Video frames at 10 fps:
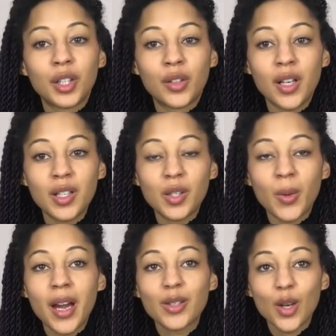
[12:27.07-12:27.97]
granny
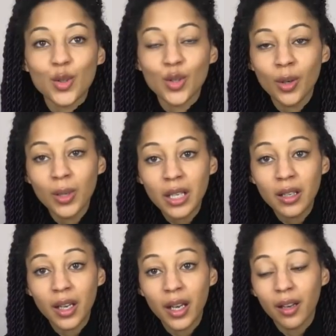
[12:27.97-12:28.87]
squares are so
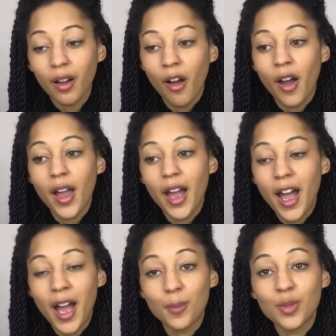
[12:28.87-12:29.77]
healing. I
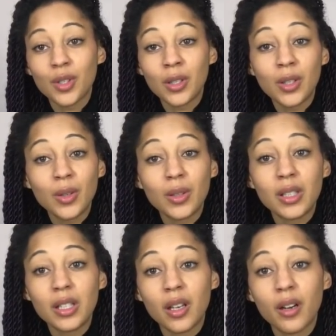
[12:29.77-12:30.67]

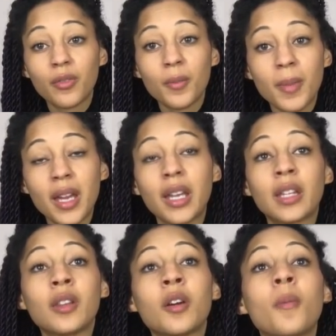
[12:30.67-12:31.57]
absolutely love
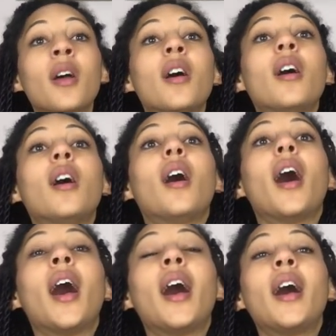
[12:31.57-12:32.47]
making them
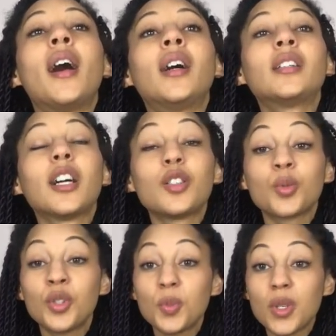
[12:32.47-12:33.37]
and I just
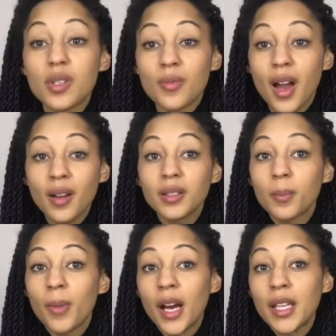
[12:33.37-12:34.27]
want to be
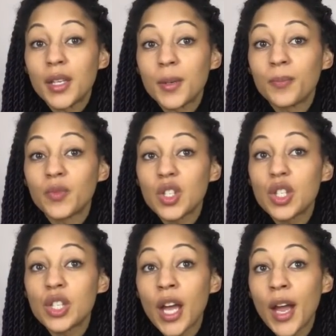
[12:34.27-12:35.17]
surrounded by them.
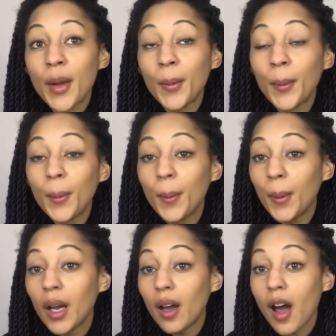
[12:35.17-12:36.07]

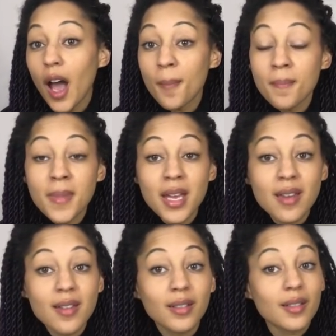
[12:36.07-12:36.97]
So I
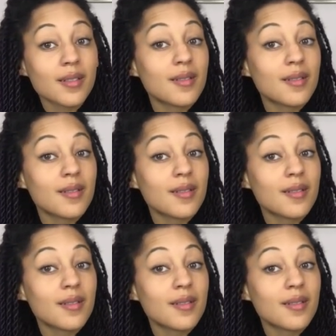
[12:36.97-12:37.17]
made